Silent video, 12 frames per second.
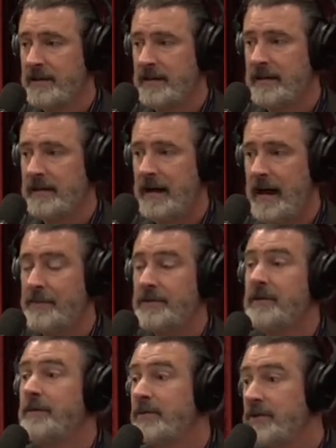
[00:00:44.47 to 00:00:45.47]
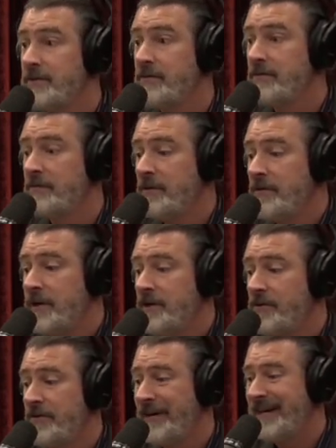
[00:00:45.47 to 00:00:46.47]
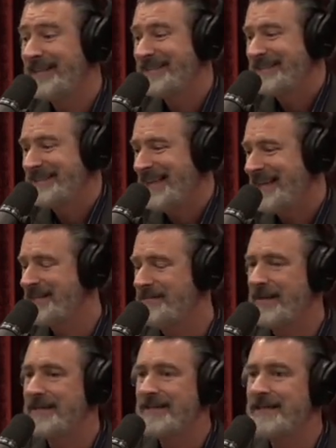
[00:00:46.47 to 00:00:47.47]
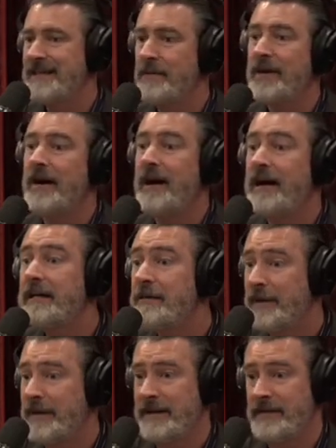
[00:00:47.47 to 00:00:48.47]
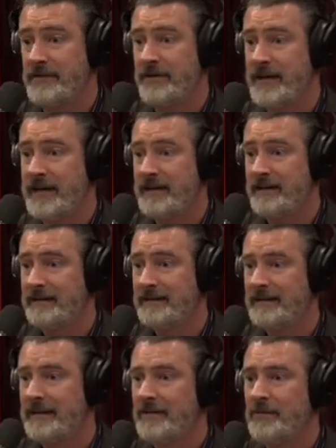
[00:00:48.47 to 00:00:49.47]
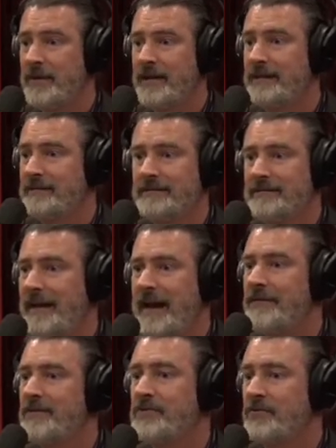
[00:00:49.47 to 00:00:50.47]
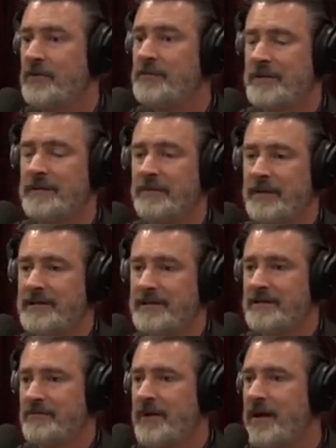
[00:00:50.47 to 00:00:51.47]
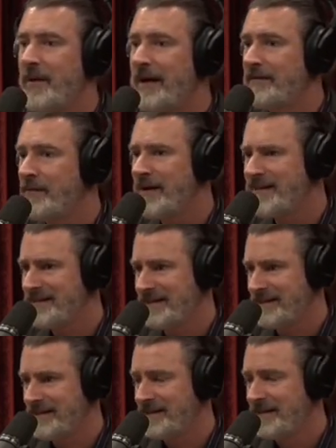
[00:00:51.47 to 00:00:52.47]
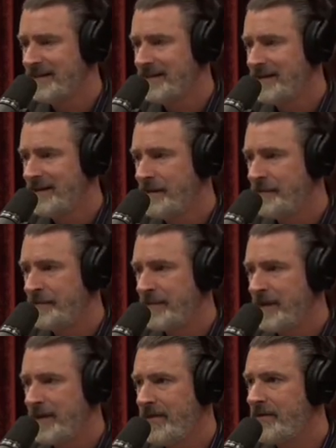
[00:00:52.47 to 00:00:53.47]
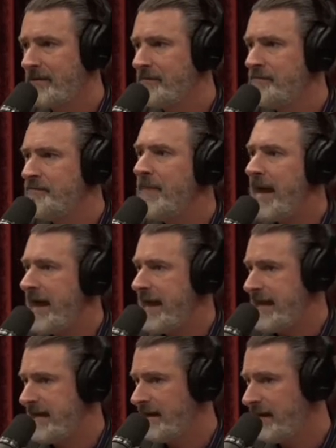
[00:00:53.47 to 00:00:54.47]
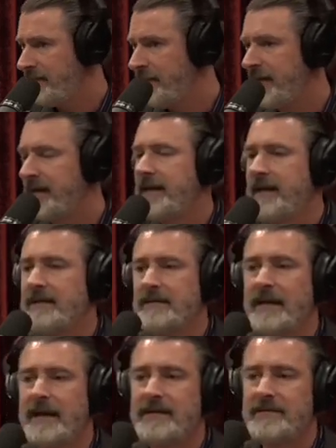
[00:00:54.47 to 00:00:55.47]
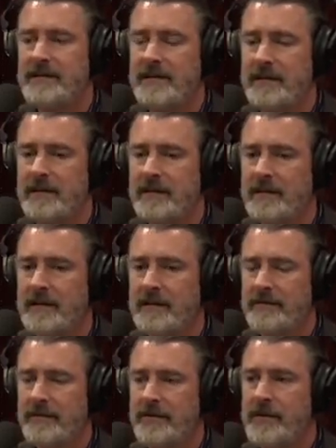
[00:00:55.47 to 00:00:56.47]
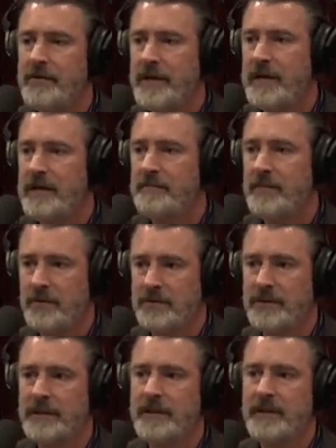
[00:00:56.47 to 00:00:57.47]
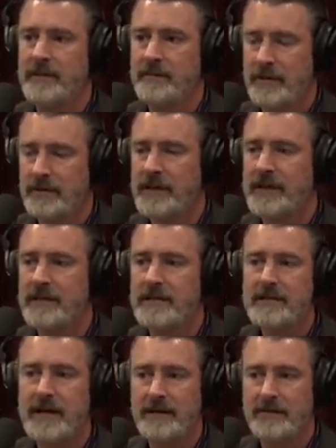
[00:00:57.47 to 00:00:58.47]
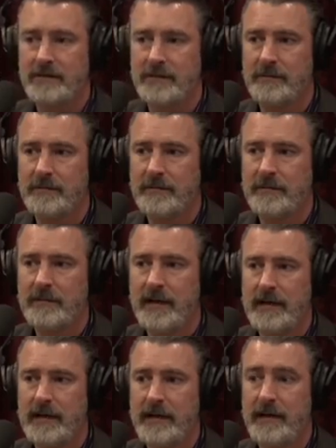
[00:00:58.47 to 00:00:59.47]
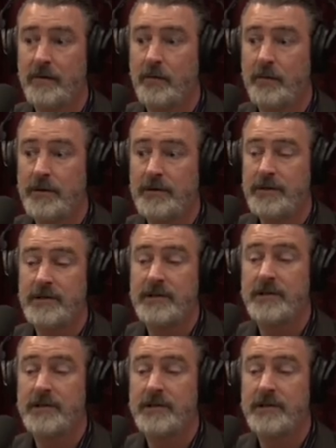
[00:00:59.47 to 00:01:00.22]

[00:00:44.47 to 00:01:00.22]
Option number 2, nuking Ukraine, that doesn't make sense. They want to occupy Ukraine. You don't want to have your troops in a place that's a radioactive wasteland. There may have been a case last year for nuking Poland and Berlin and Stockholm in order to